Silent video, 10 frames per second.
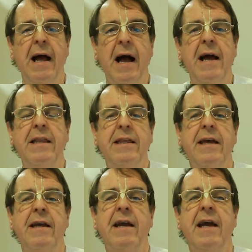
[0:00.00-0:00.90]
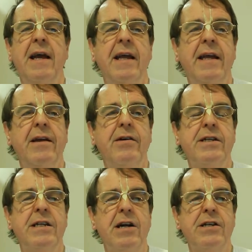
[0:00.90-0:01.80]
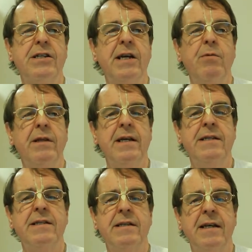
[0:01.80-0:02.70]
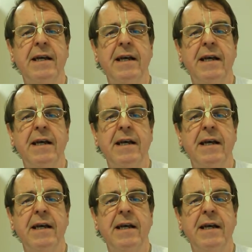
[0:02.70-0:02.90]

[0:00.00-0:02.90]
I think you can start to say, well, this